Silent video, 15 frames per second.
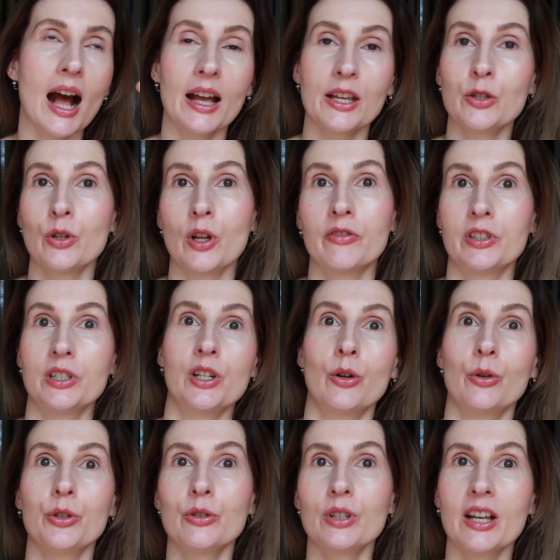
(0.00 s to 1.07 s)
You never
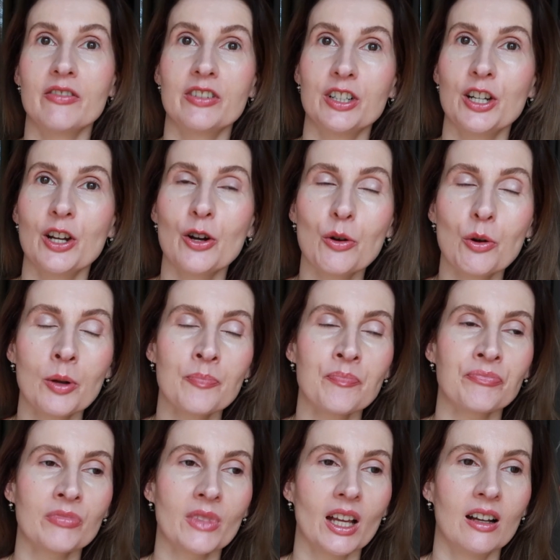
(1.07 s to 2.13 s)
know, you never know.
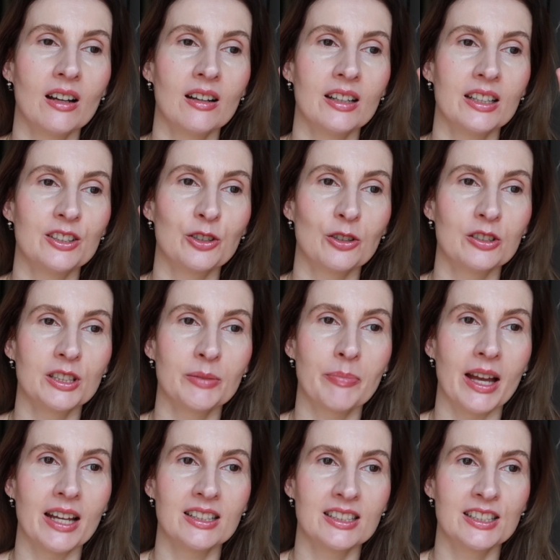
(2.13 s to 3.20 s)
It all
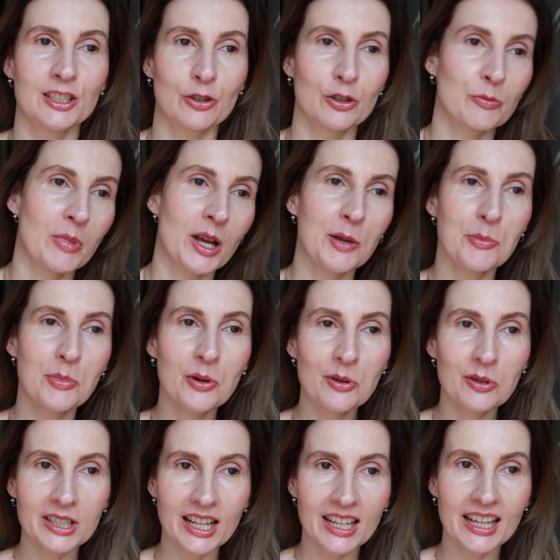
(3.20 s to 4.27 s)
depends on my
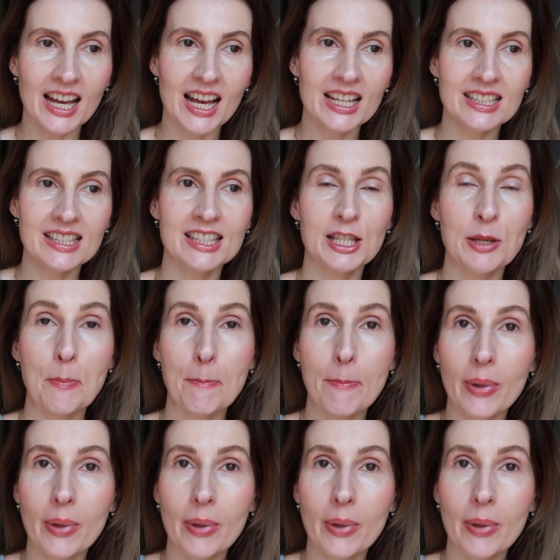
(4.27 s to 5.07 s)
mood, I guess,